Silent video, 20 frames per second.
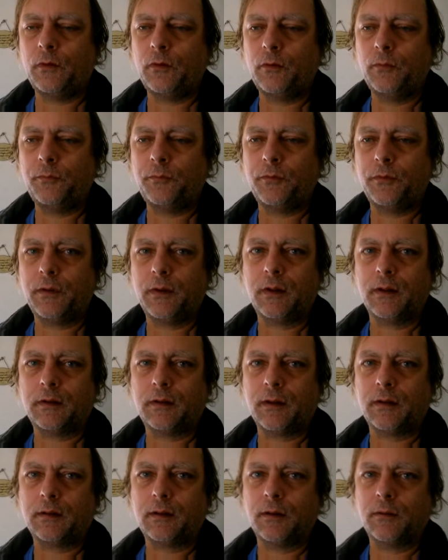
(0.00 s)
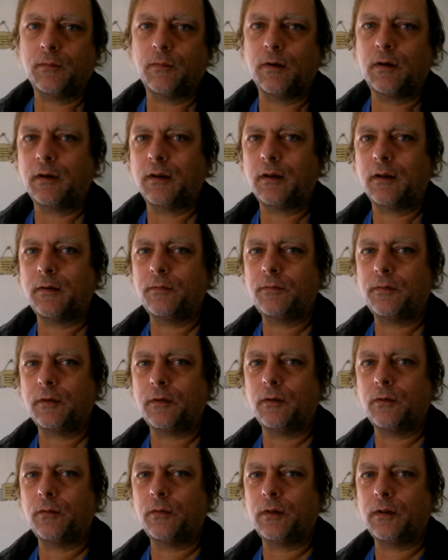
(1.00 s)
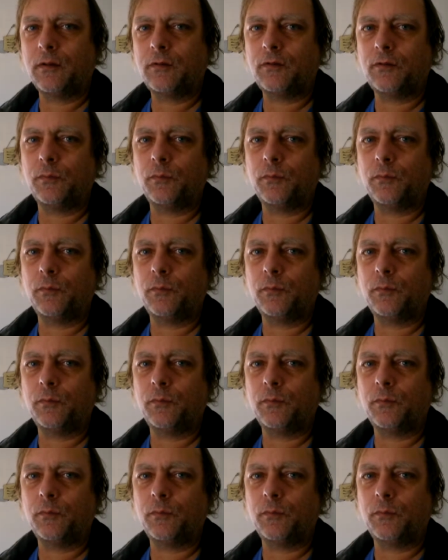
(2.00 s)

um, hopefully get that thing running. I have to go get